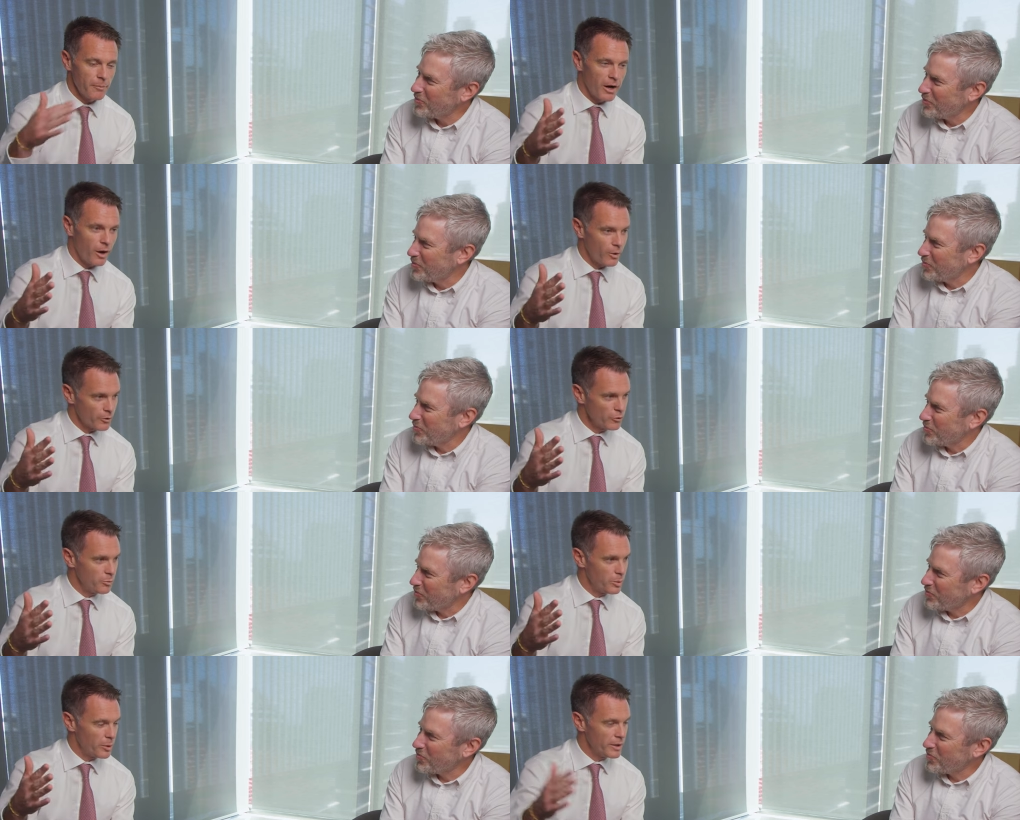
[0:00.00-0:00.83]
Speaker 1: my
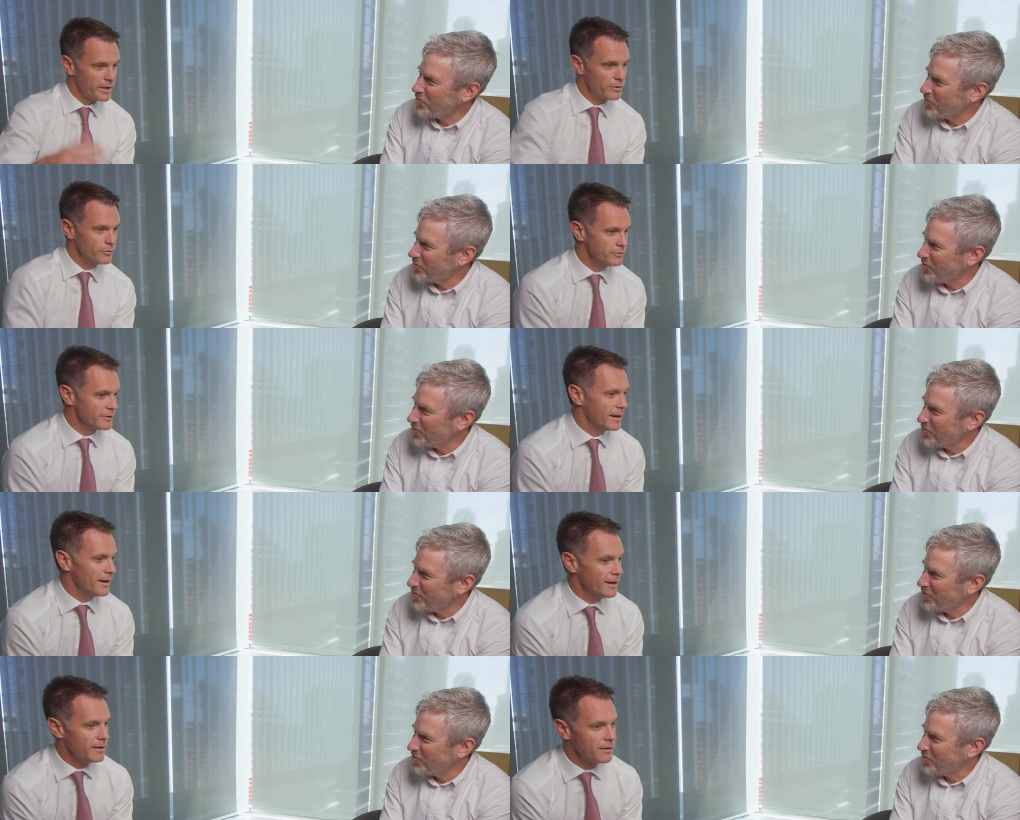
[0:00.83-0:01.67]
oldest boy who's
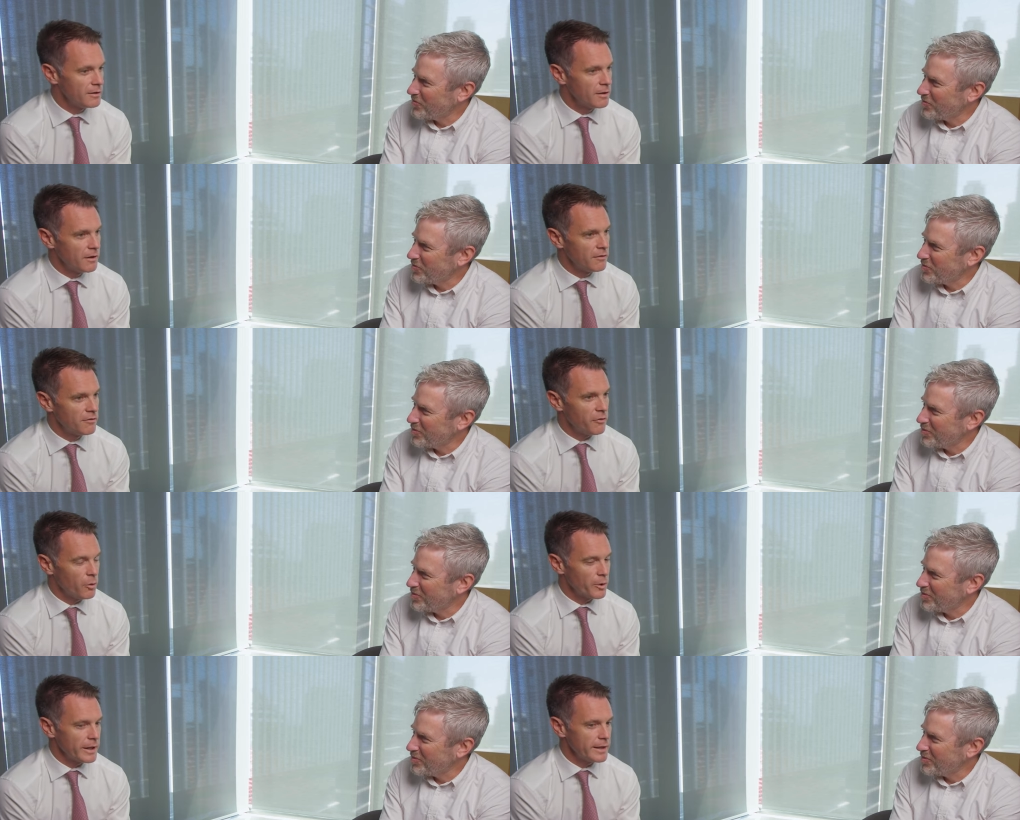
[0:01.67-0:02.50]
uh,
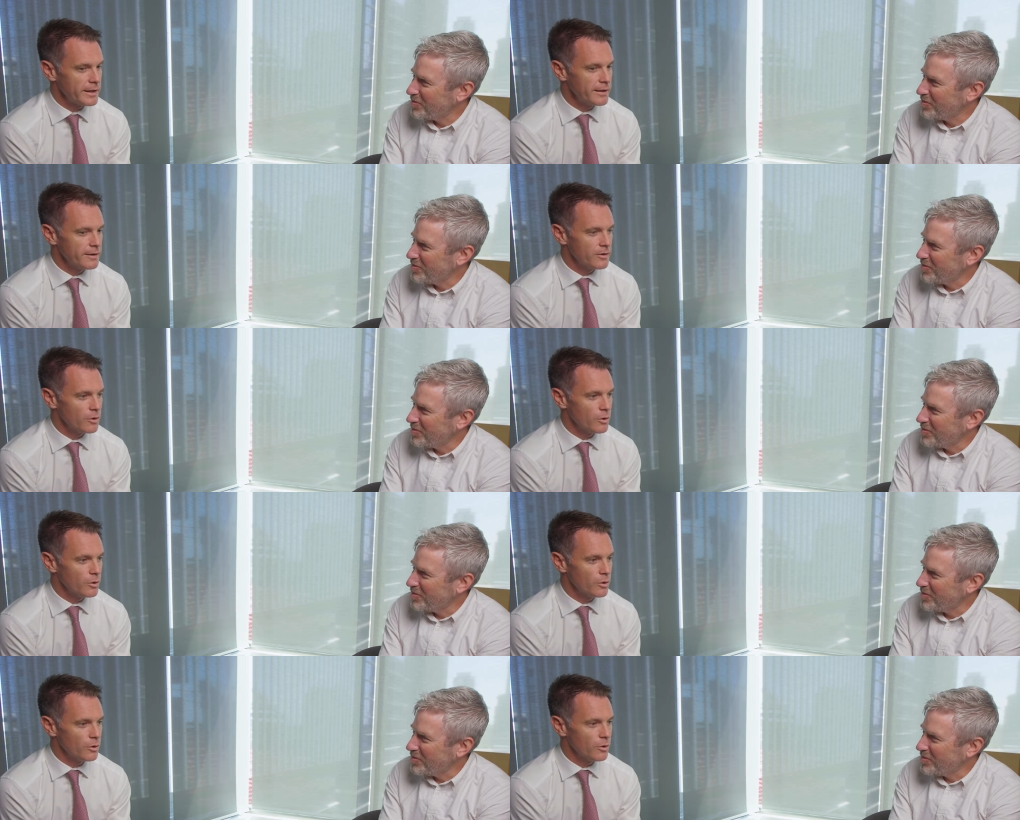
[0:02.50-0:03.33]
14,
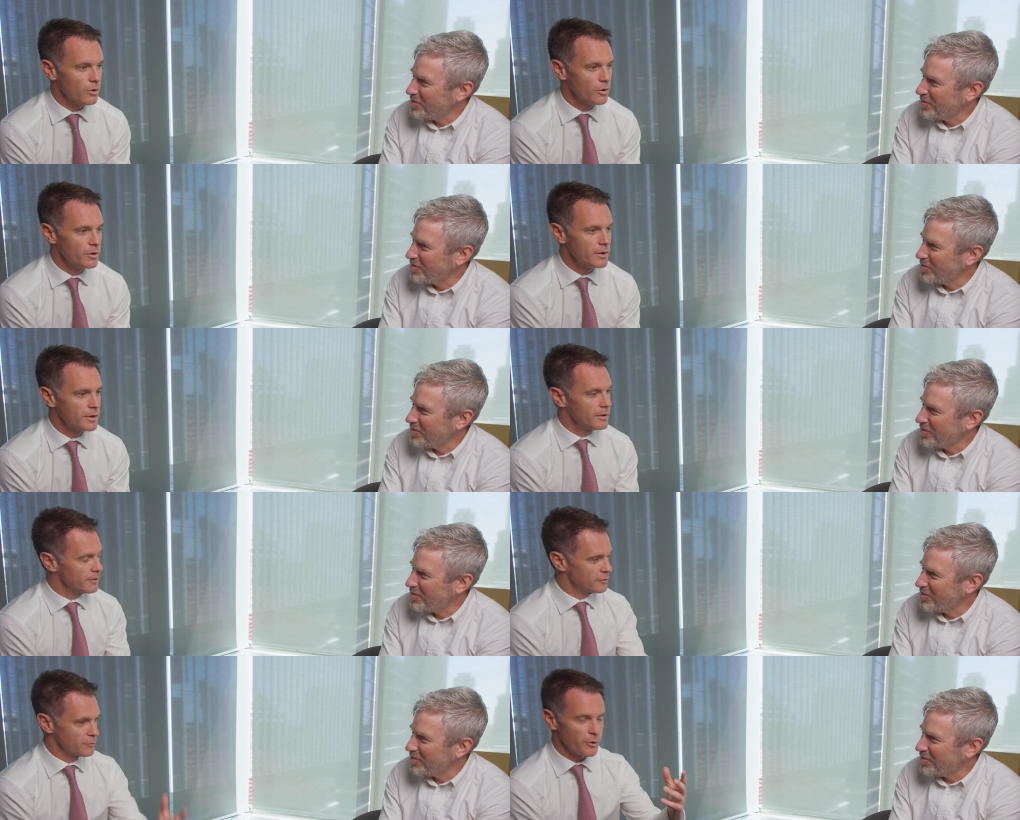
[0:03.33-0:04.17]
or
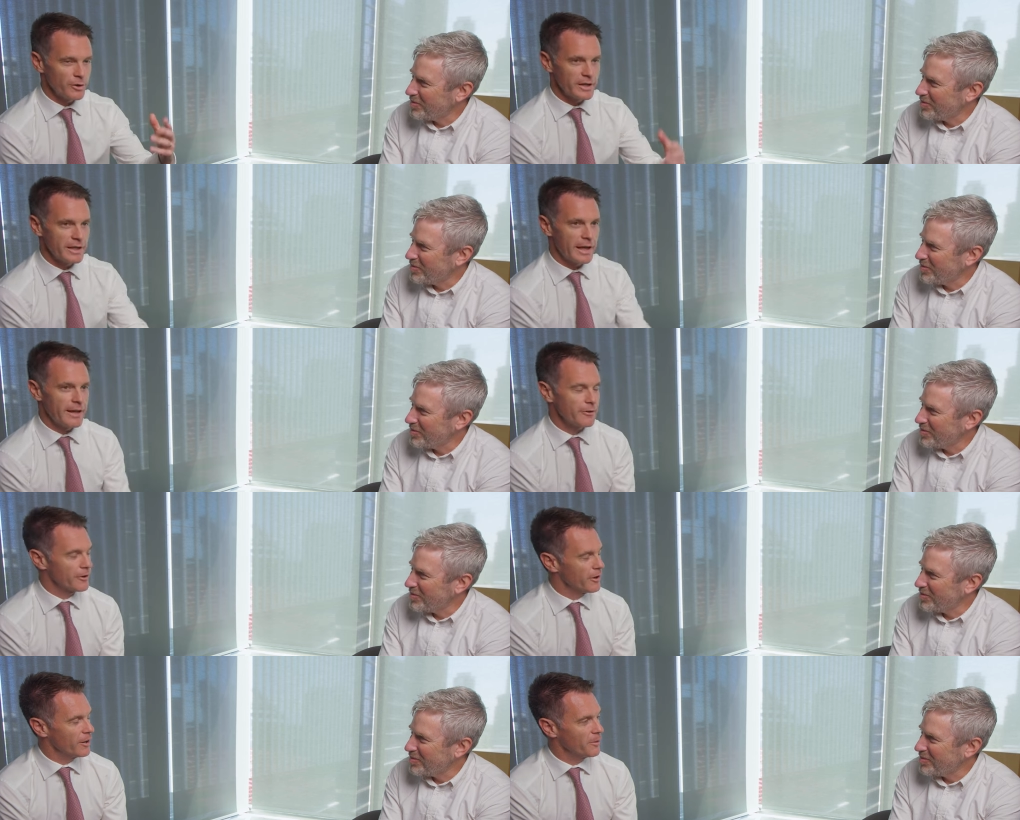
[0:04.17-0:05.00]
this morning
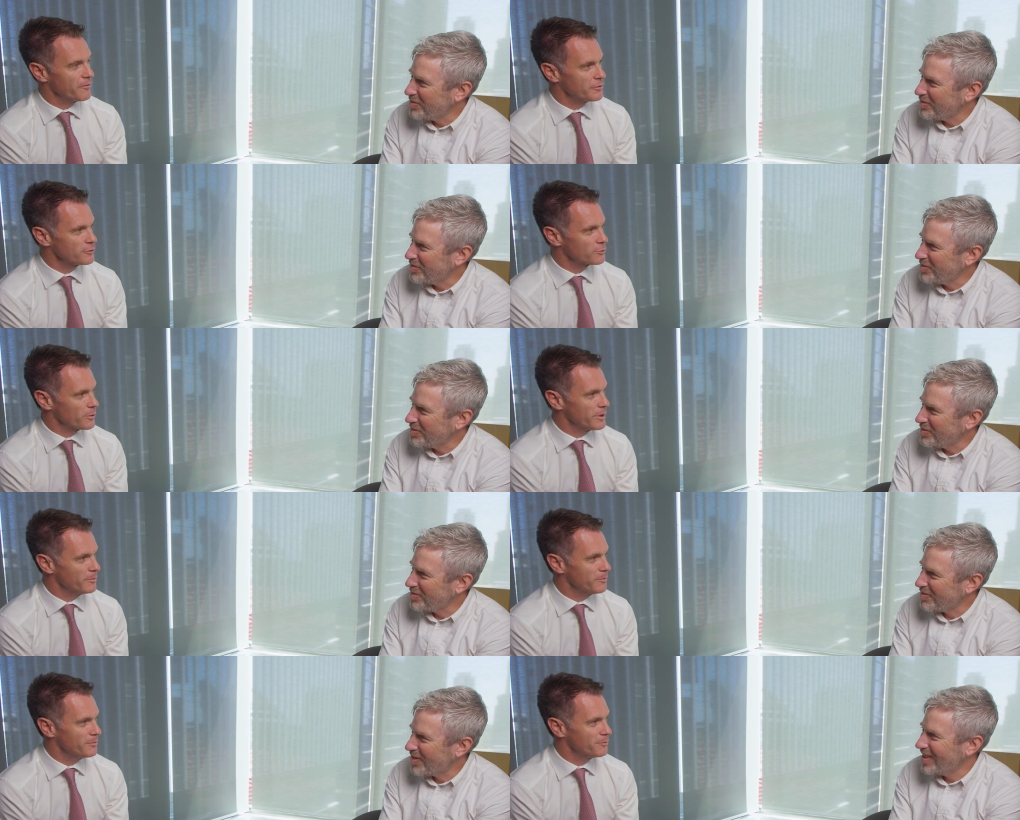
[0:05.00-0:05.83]
Anna and I went for a
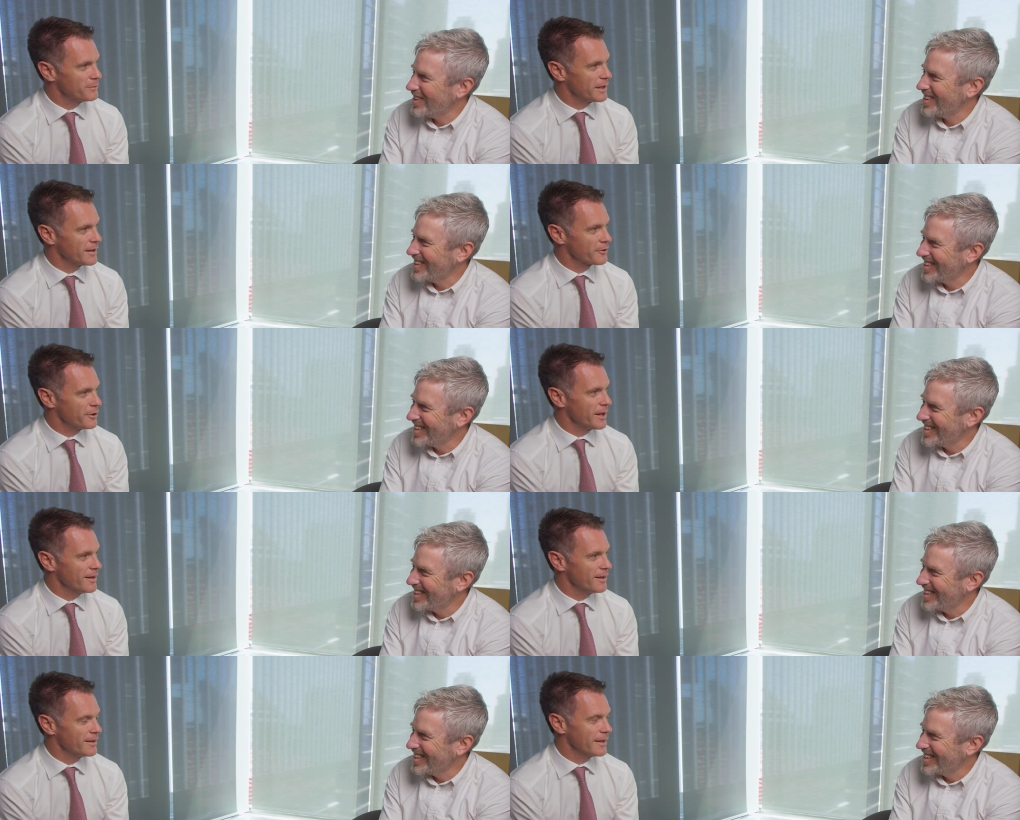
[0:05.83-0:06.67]
swim down at
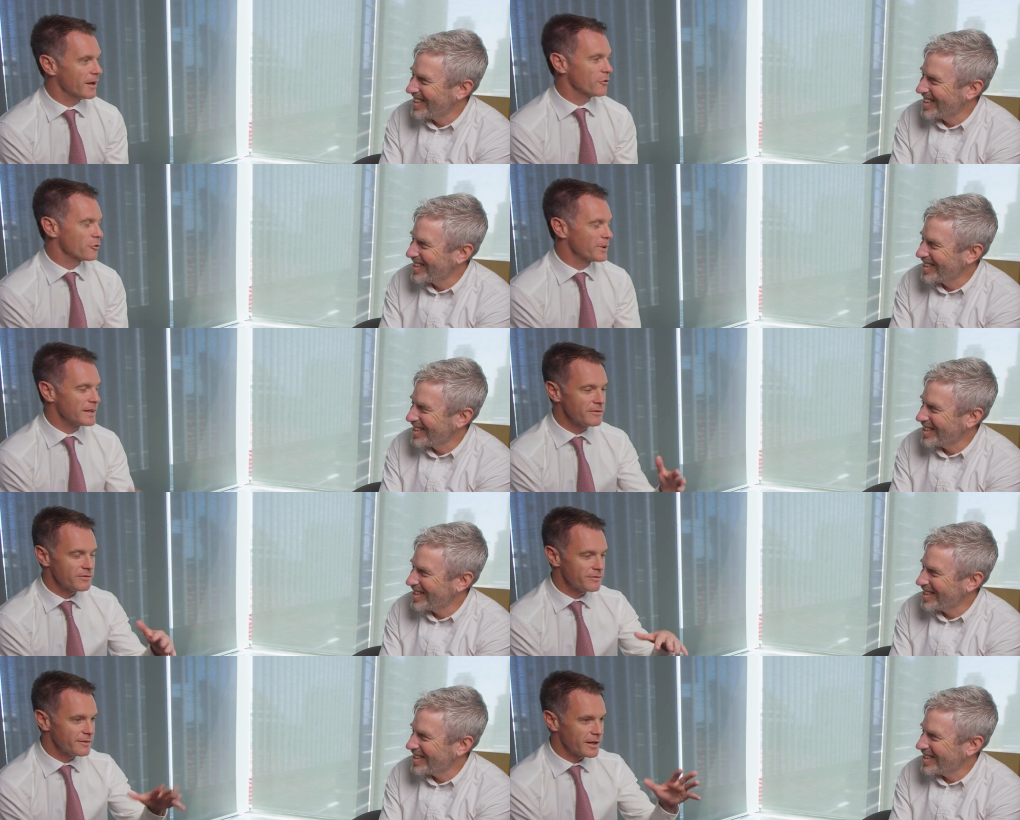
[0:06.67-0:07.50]
Cronulla. Yeah, so we
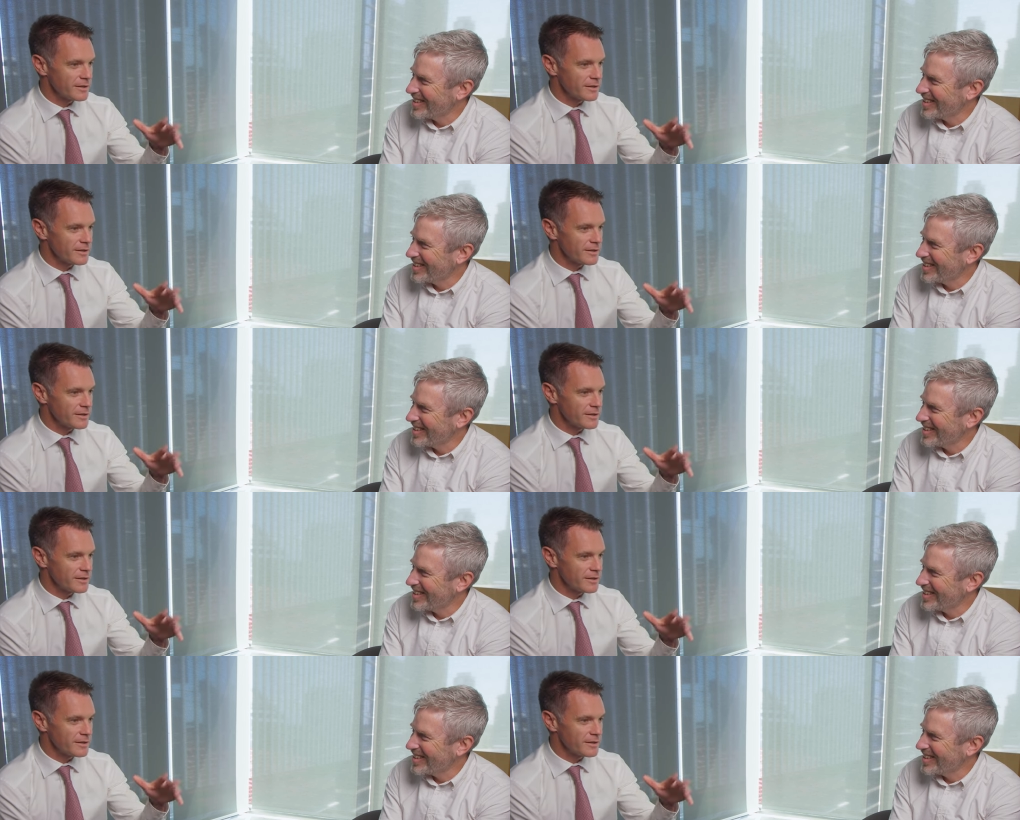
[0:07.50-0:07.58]
live you